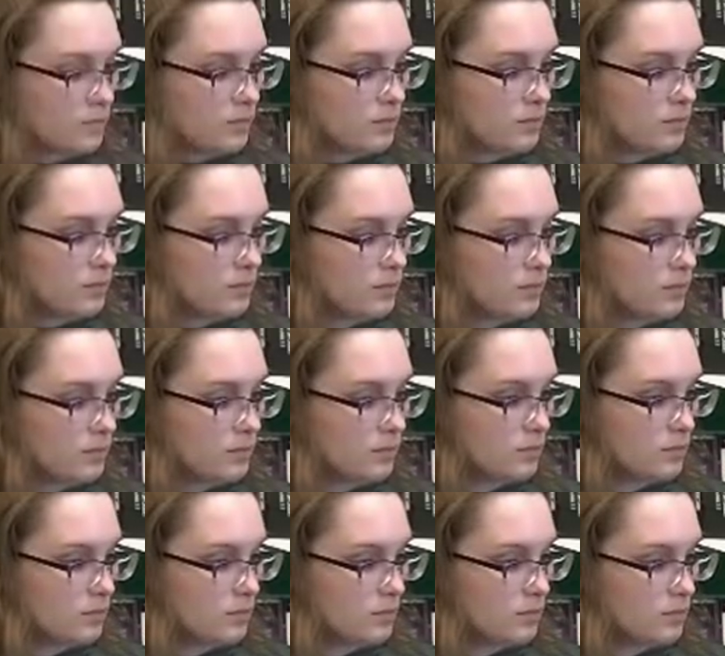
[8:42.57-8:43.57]

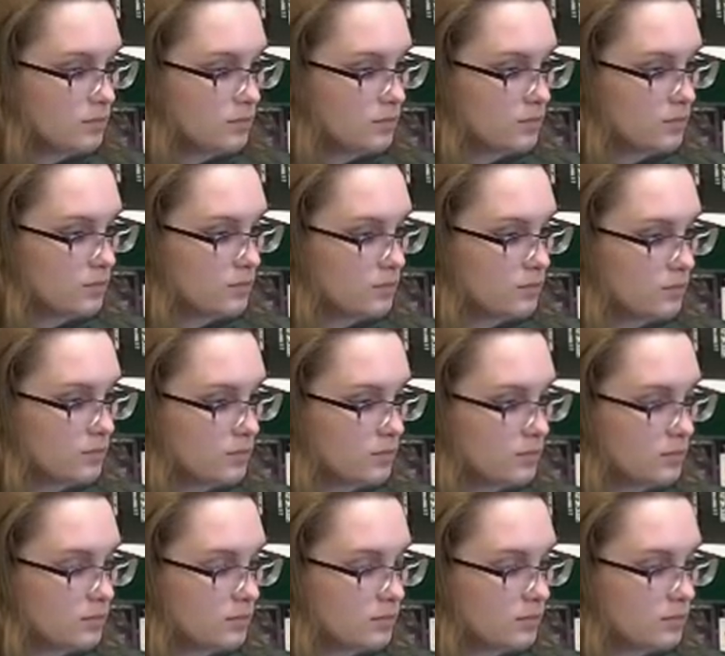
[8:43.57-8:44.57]

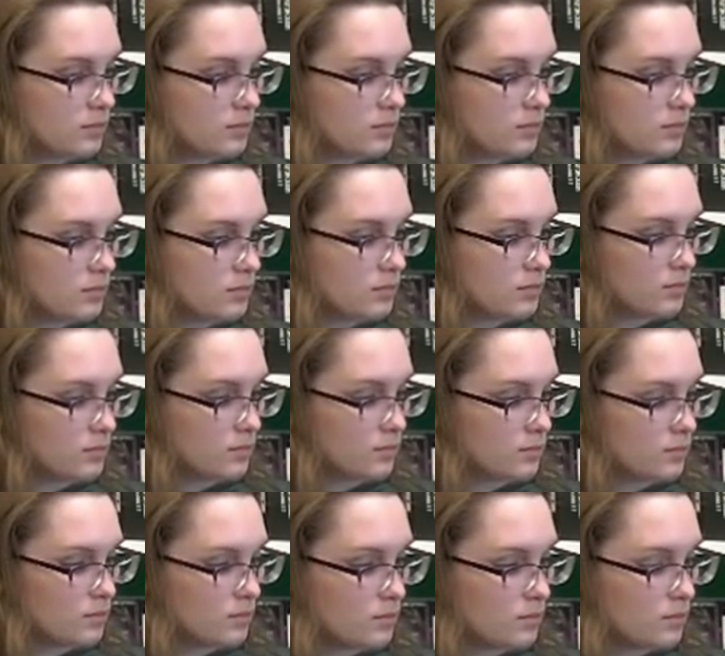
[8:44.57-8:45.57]

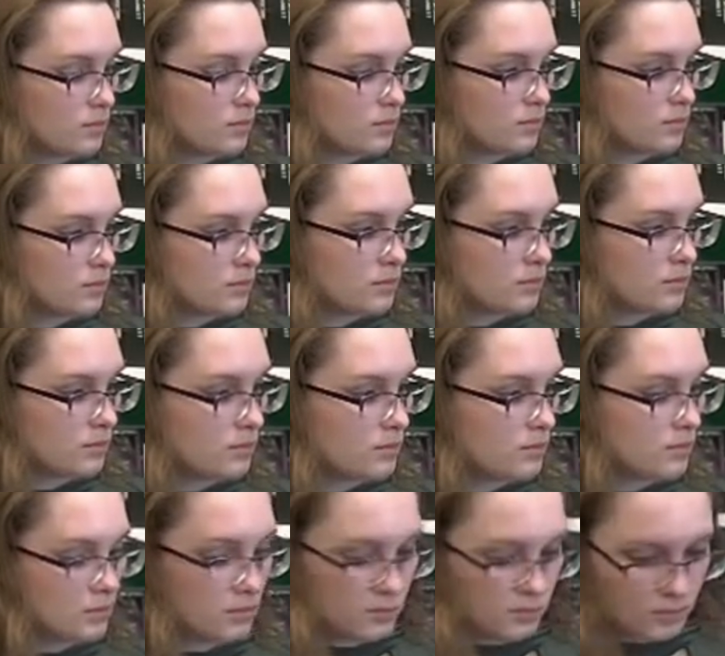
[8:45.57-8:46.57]

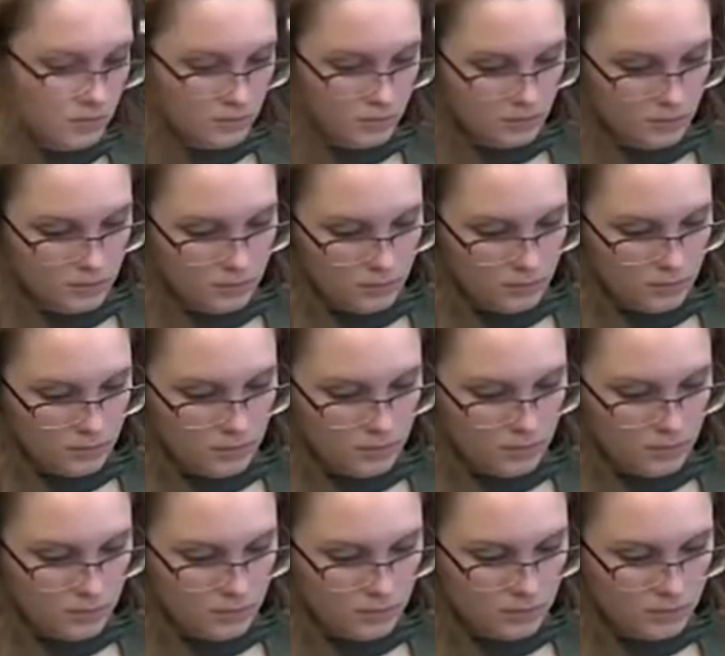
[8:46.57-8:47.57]

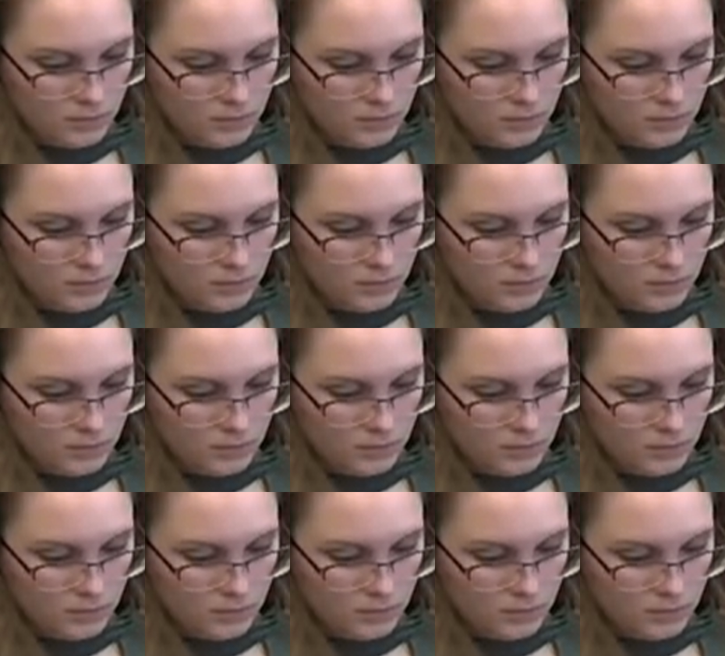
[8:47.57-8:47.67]
This person isn't speaking.